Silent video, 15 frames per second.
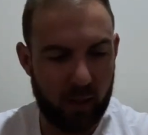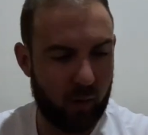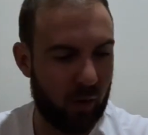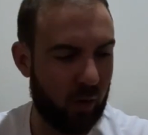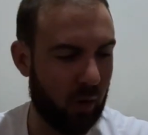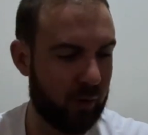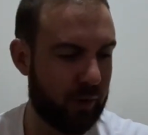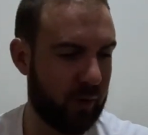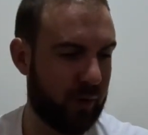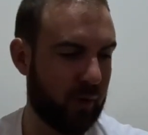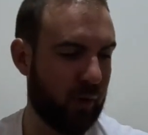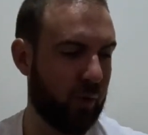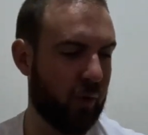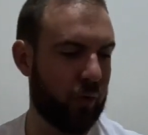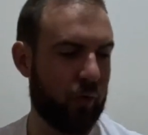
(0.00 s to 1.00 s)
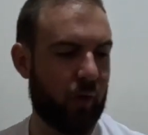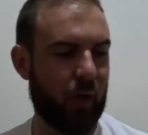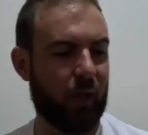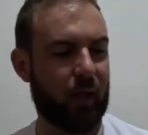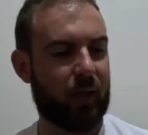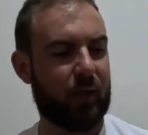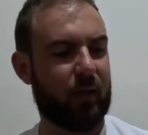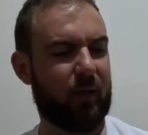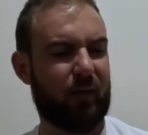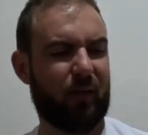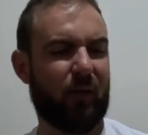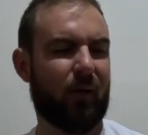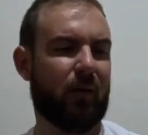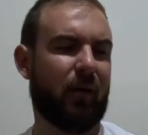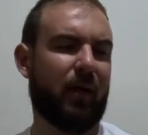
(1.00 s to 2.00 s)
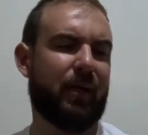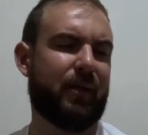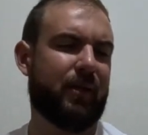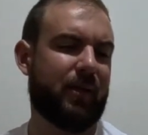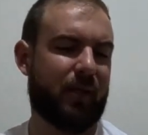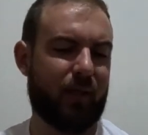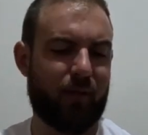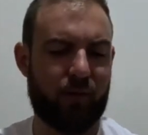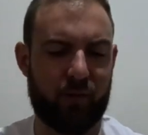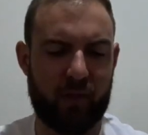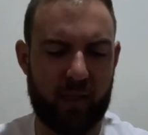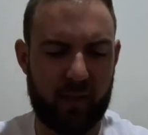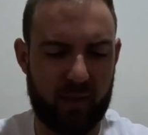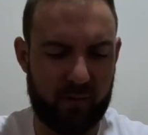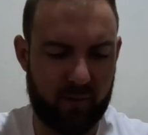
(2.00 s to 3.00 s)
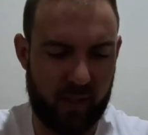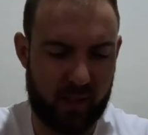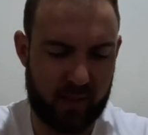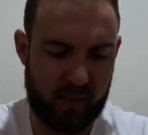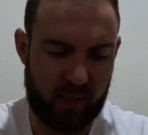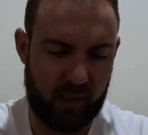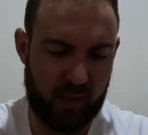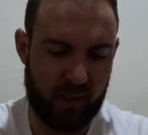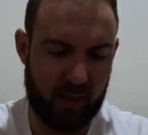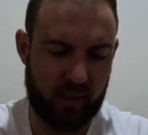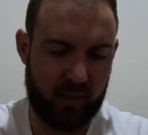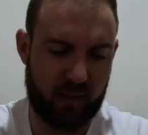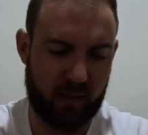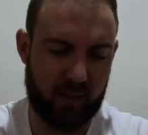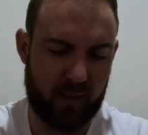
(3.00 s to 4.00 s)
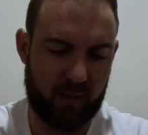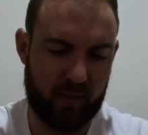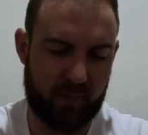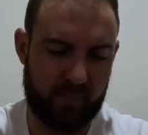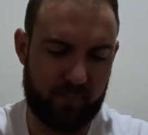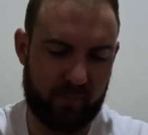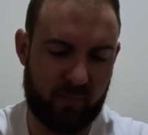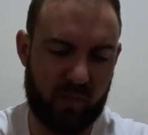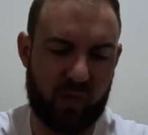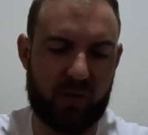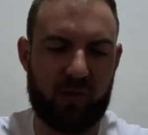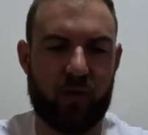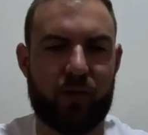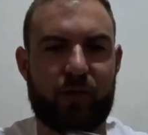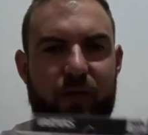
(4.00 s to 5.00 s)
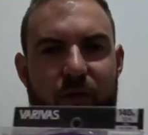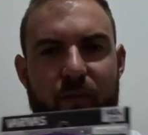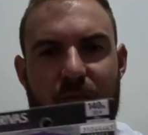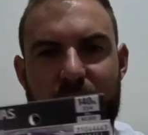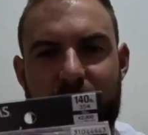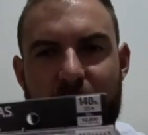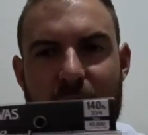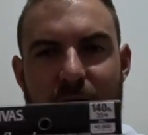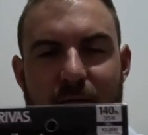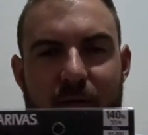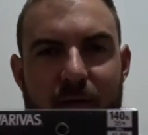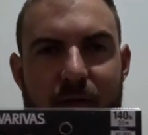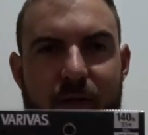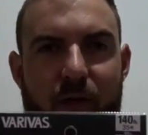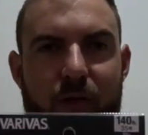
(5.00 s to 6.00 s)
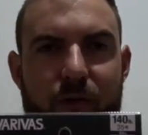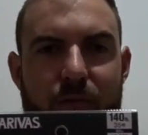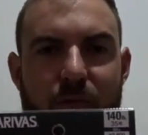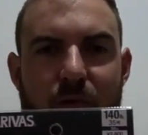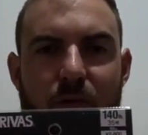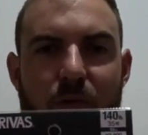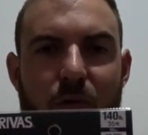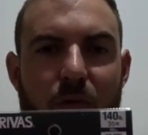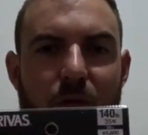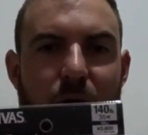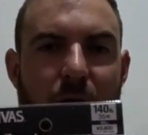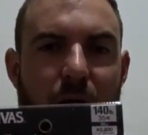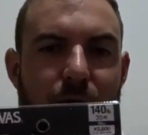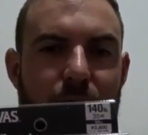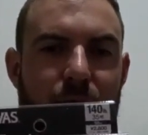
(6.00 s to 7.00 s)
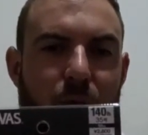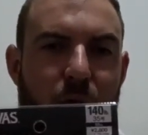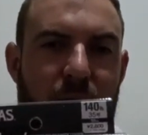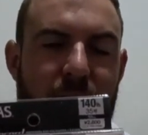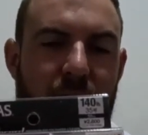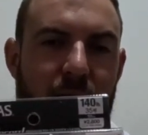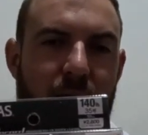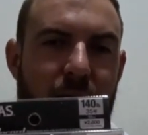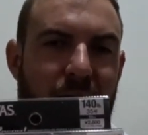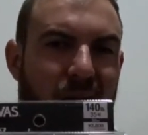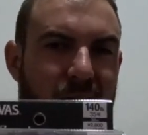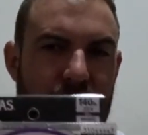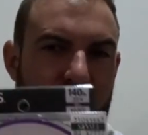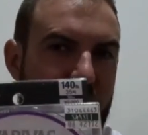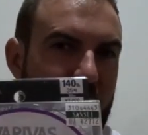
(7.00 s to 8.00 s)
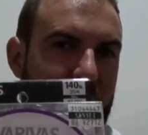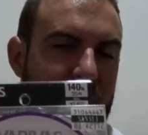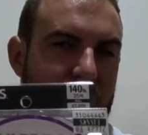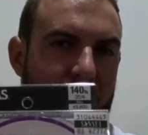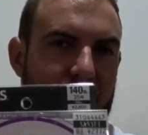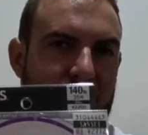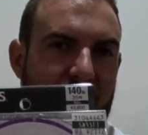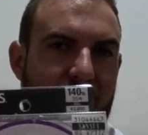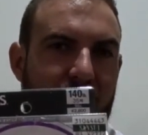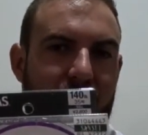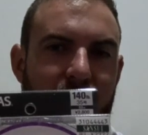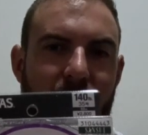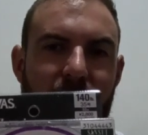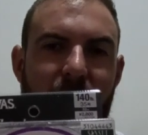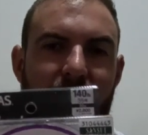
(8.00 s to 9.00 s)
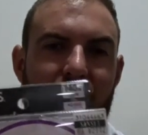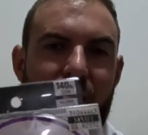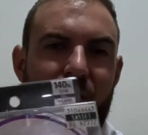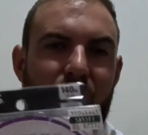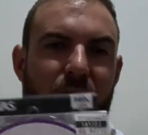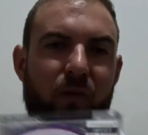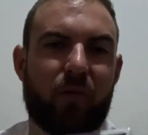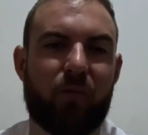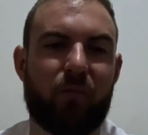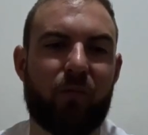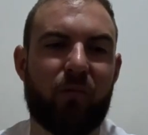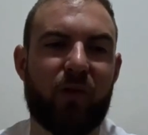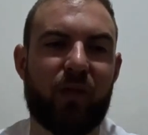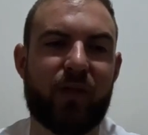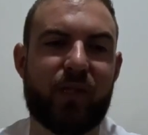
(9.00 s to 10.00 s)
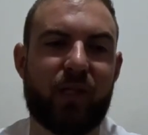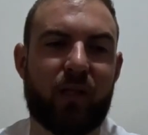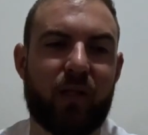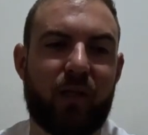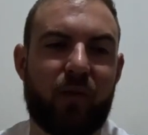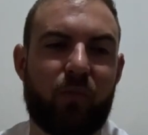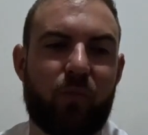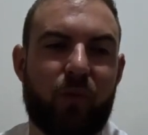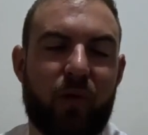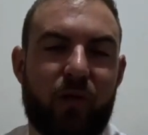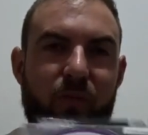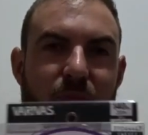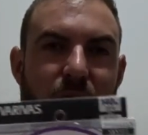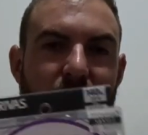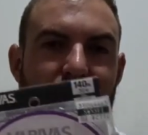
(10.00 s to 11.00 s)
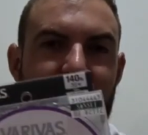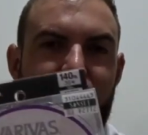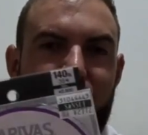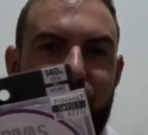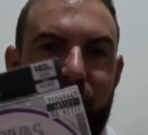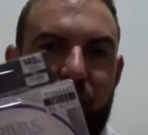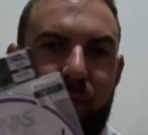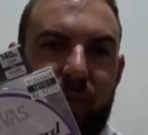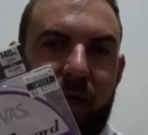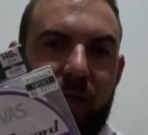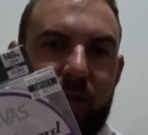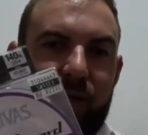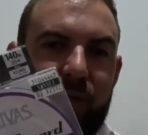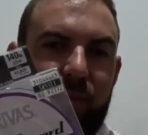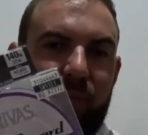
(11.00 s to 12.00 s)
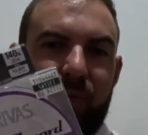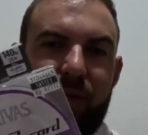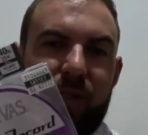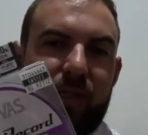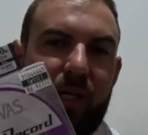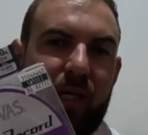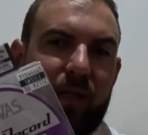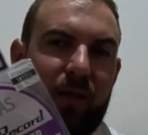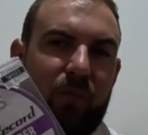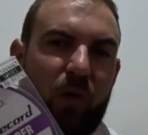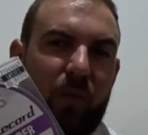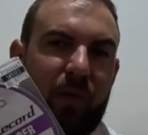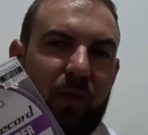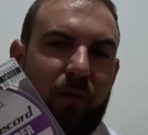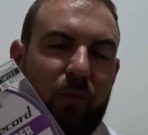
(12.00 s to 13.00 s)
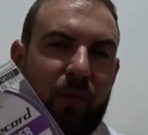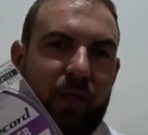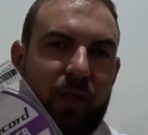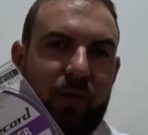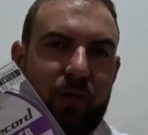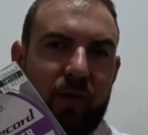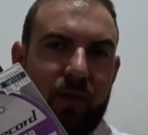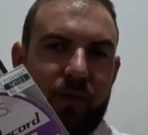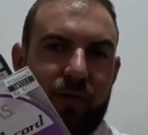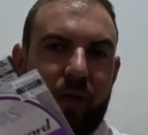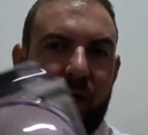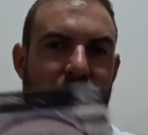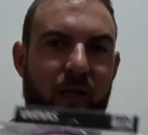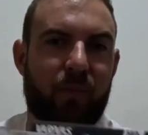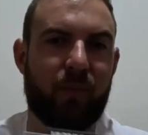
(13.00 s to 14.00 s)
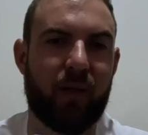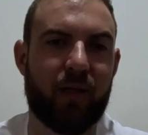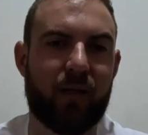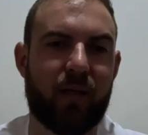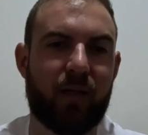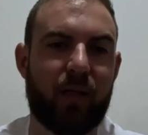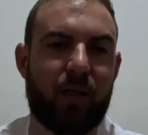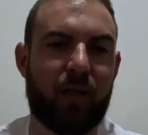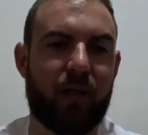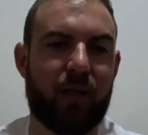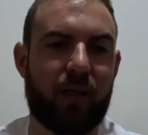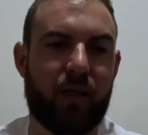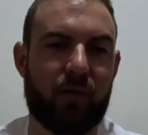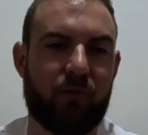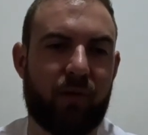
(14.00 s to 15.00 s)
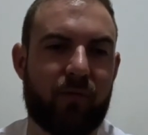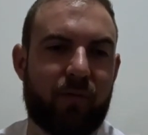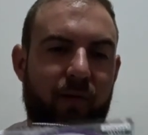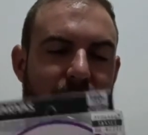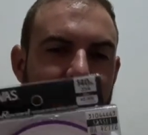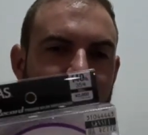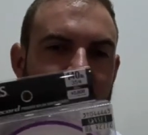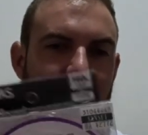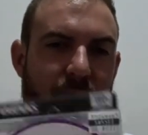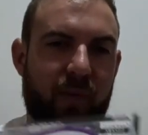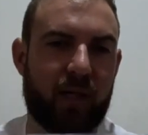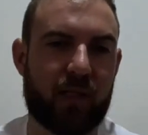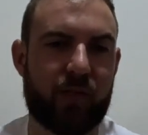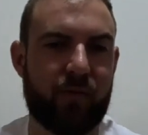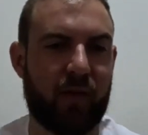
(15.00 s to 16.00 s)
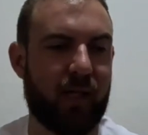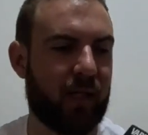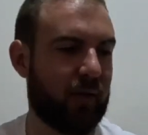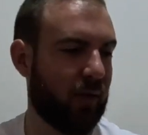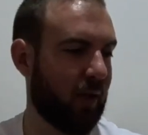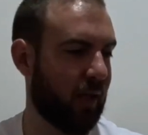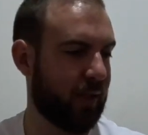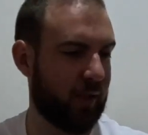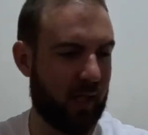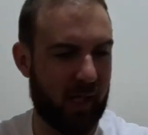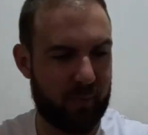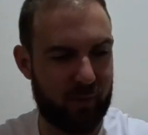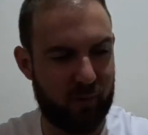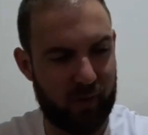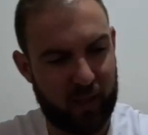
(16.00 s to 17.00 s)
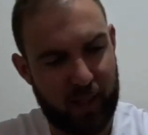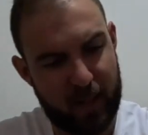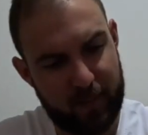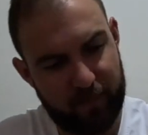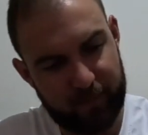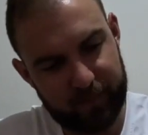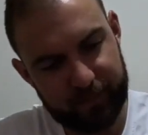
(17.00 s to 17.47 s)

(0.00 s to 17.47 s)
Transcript: Onto lines, didn't do anything crazy here. It's got some Veriverse Ocean Record 140 pound leader, just because I was out, and realistically pretty good price, about 30 bucks. Pretty standard, might be a little bit dearer in Australia, but yeah, 25 to 30 bucks for that guy, so happy with that.